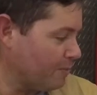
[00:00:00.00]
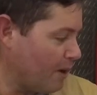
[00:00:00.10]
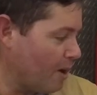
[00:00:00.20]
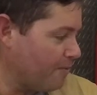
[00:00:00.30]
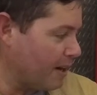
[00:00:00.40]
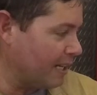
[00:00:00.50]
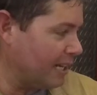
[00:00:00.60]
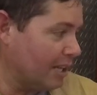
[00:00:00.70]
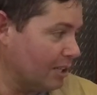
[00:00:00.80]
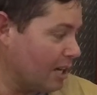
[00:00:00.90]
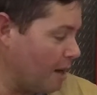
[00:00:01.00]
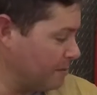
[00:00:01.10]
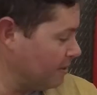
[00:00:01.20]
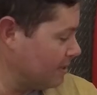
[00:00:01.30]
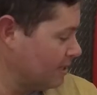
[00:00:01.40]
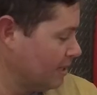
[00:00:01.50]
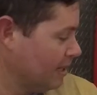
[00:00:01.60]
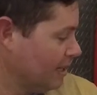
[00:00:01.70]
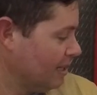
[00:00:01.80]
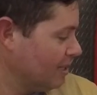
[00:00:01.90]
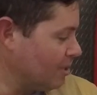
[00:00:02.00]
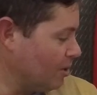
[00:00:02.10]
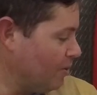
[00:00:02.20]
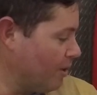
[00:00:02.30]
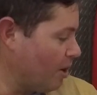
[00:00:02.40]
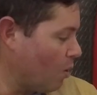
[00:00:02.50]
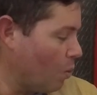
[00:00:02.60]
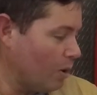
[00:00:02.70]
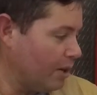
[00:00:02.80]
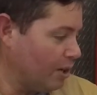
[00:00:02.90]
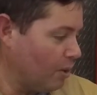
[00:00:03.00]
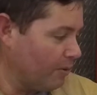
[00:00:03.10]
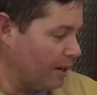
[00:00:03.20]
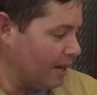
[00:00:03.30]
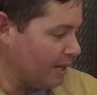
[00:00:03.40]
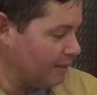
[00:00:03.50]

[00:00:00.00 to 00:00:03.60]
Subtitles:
firefighting helicopters. Soon they are whirring overhead.